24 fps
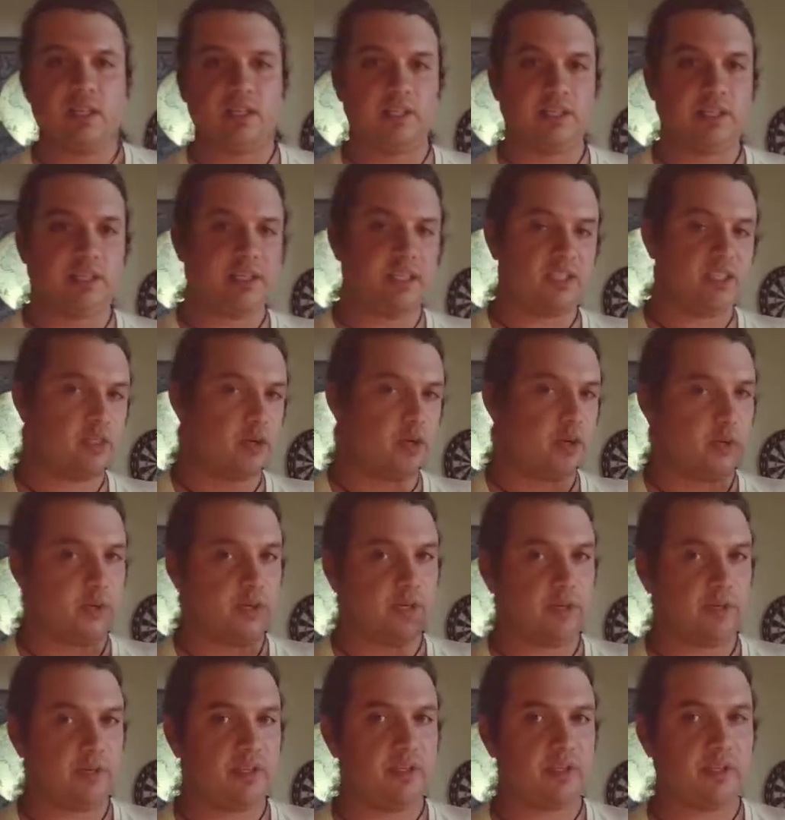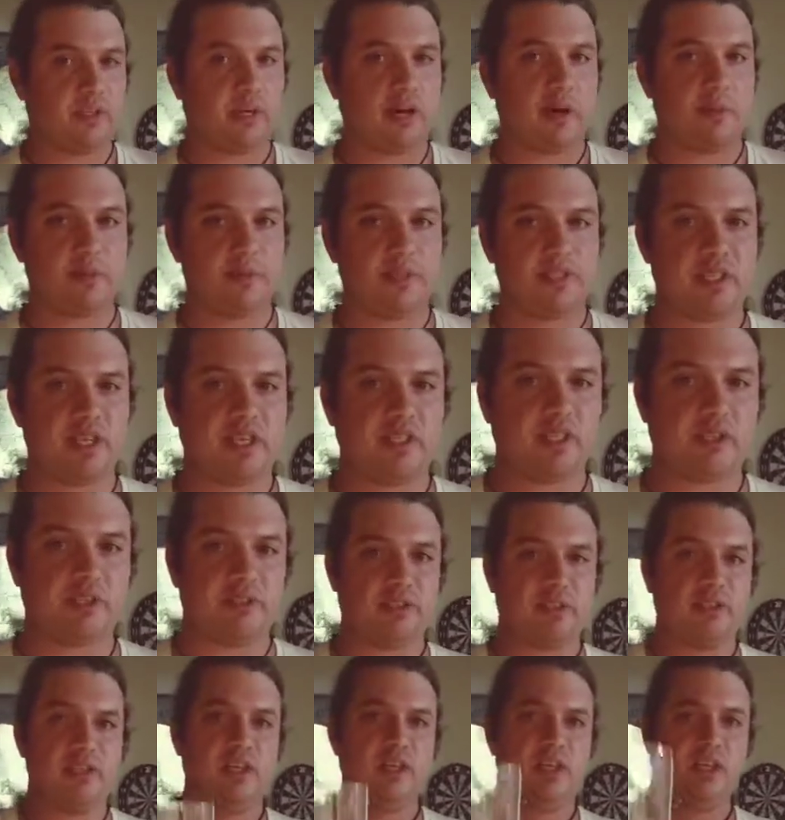Let us know what you think in the comment
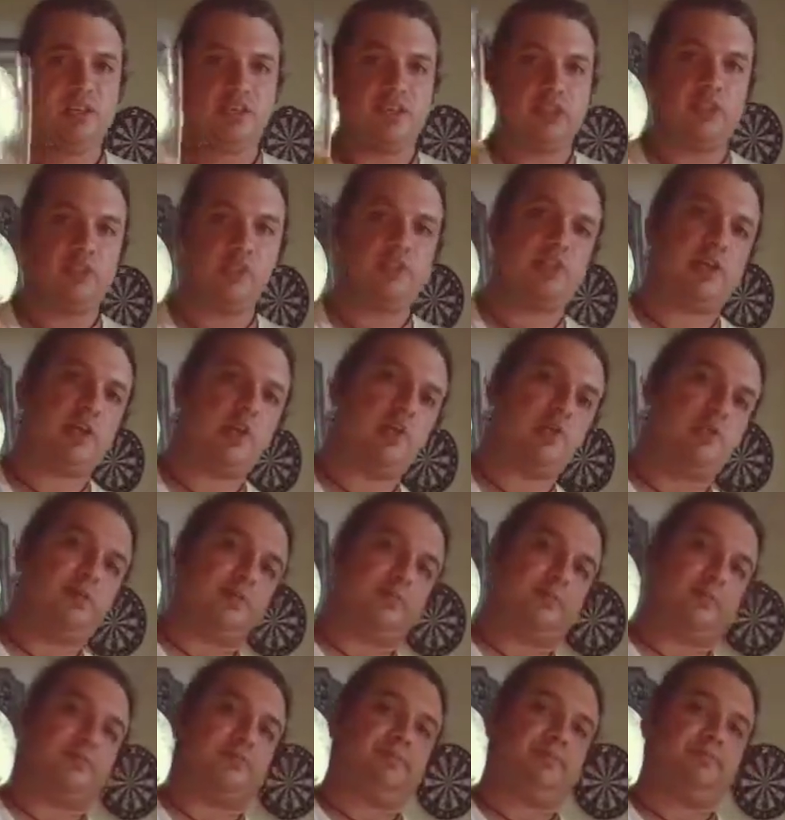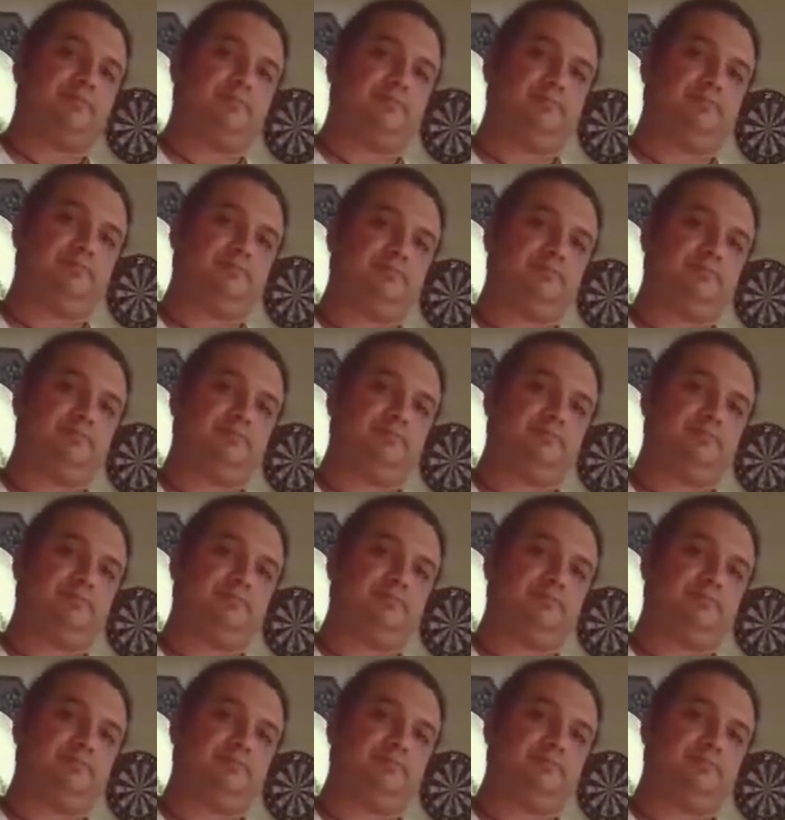section. Cheers, salud.